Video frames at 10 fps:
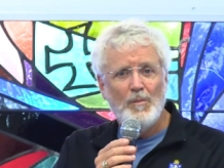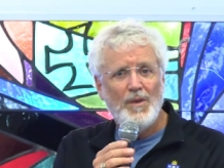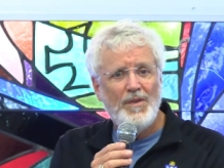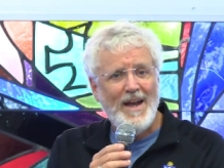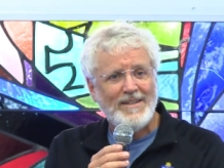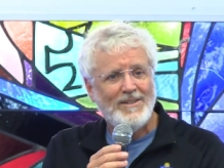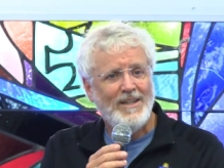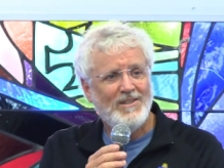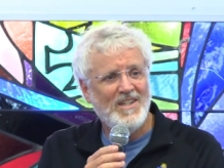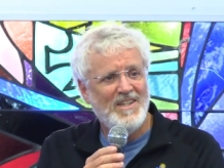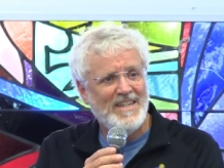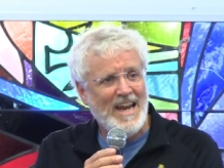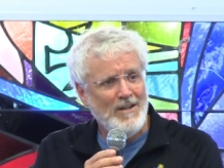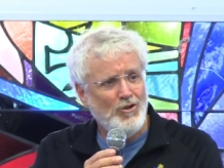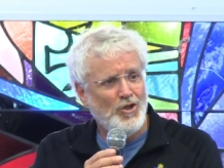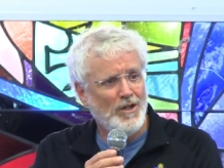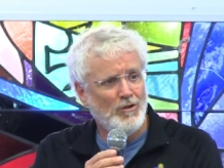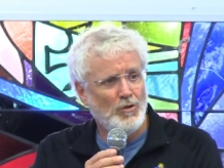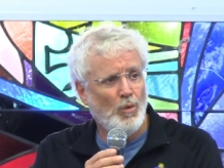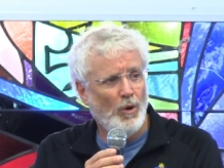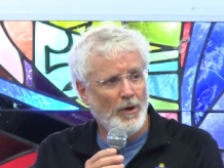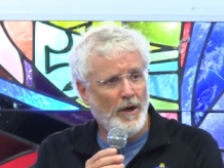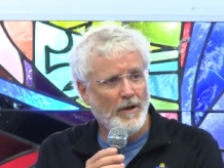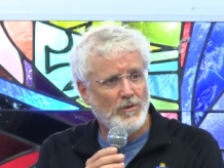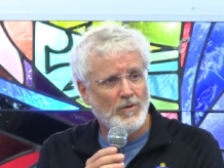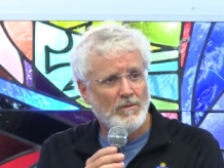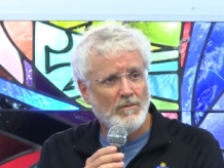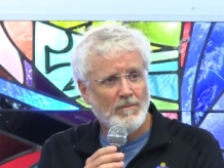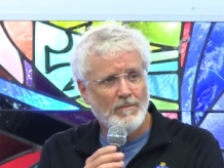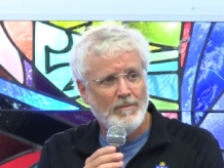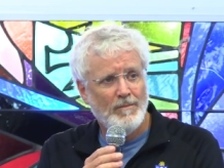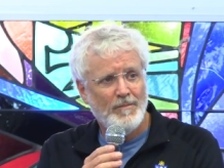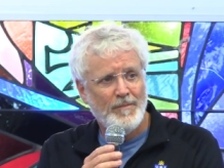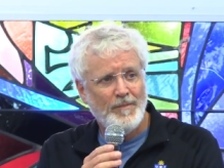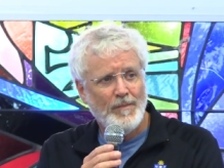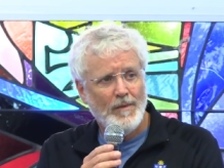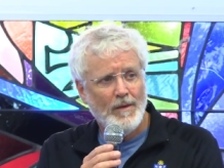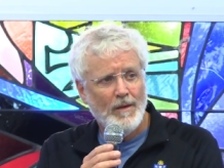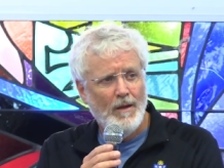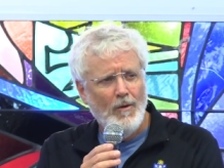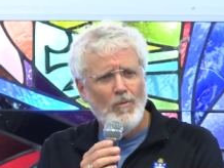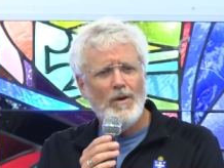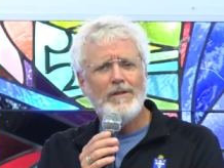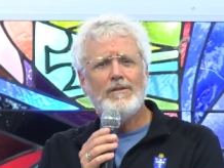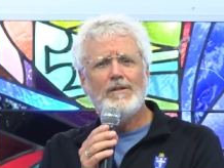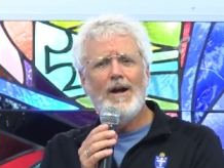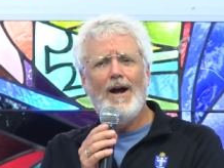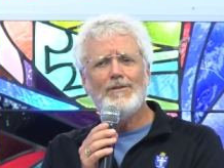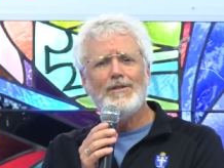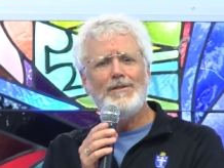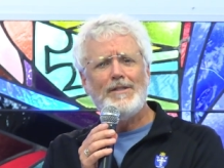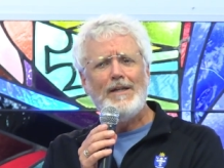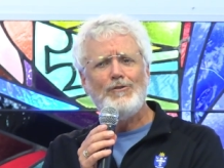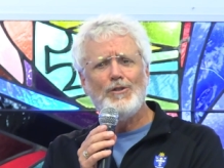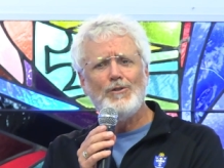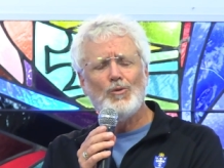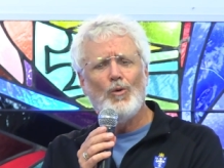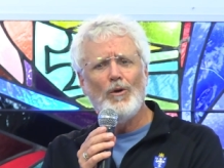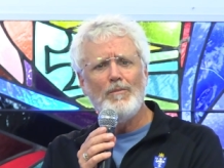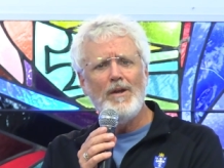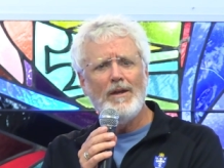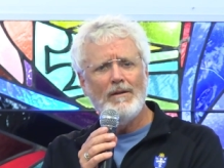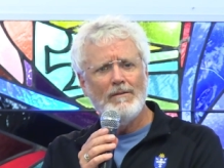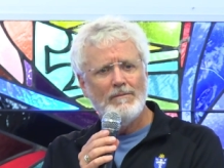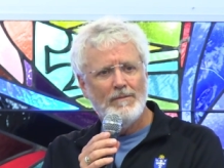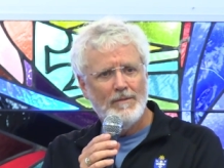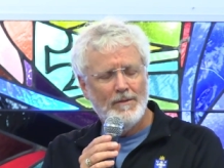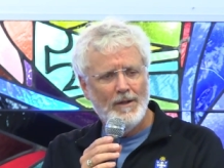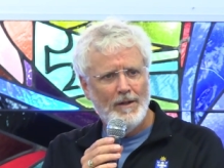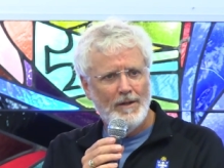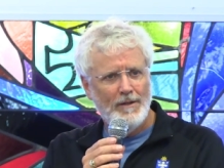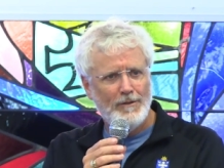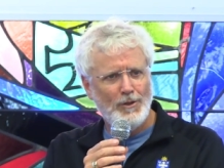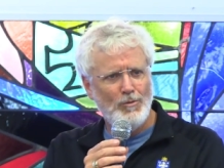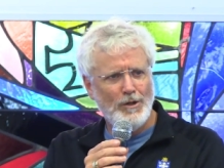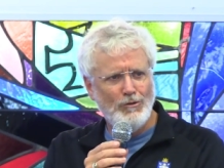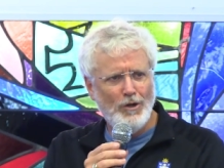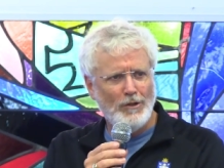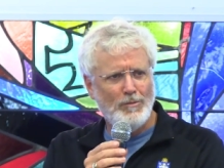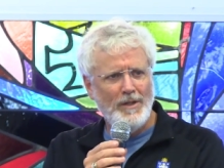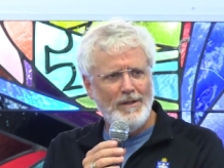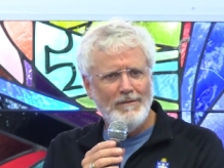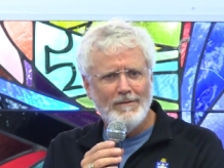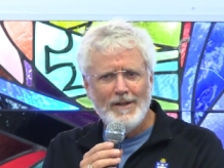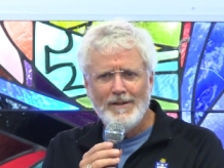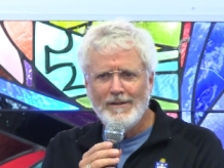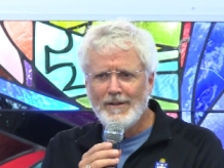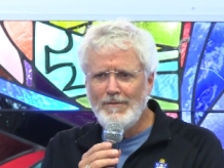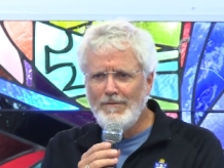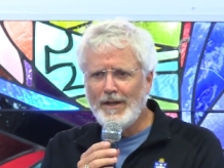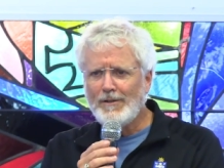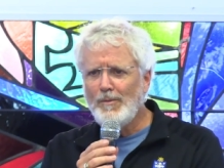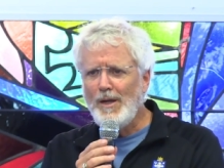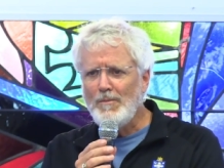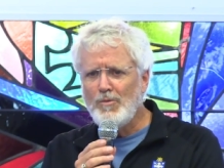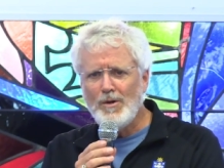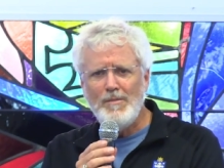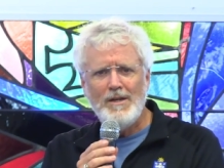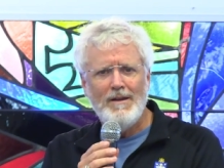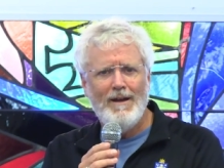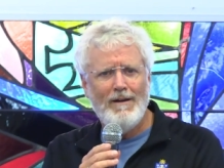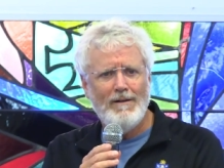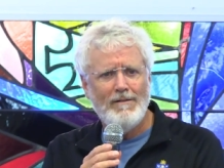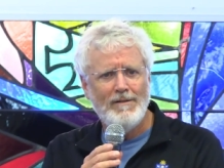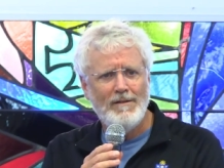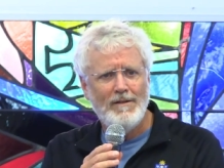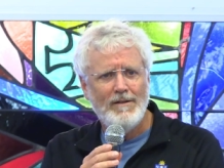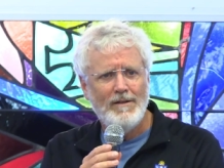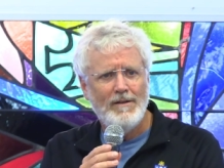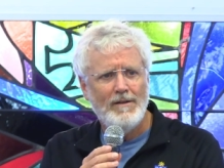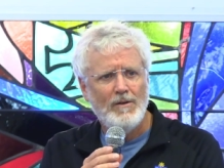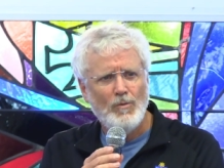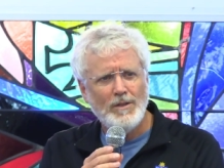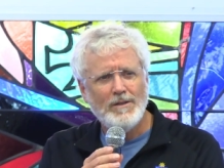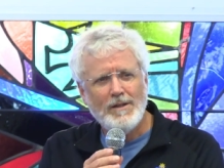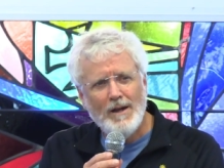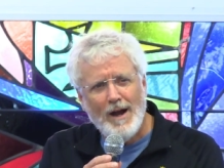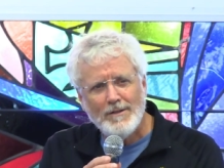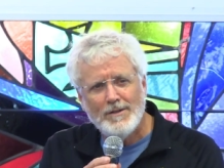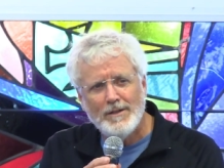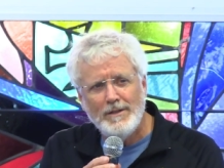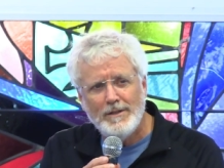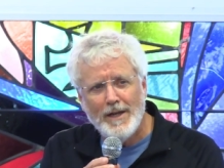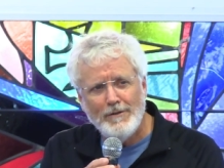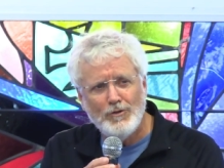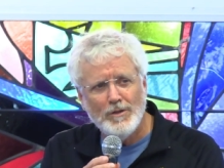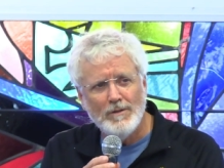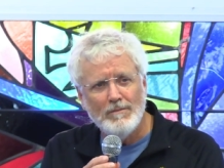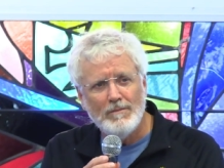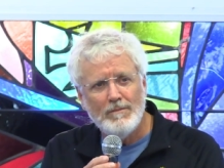but that's his intention toward us. What is God's intention toward me? Does he want to judge me and convict me and put me to hell? What's God's intention?